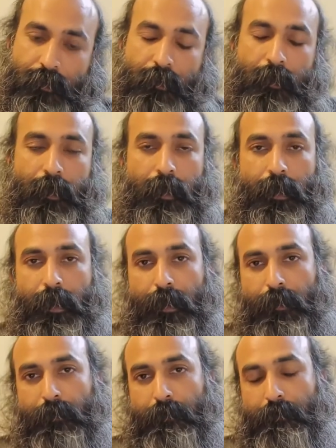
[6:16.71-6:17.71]

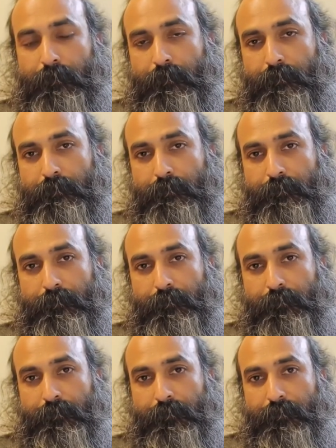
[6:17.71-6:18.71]

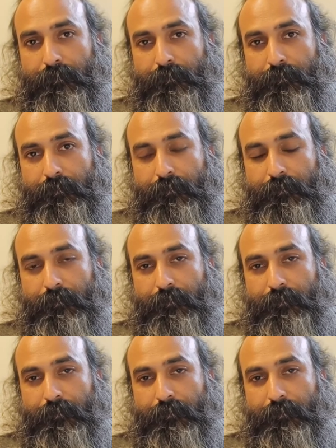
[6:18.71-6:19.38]
[no speech]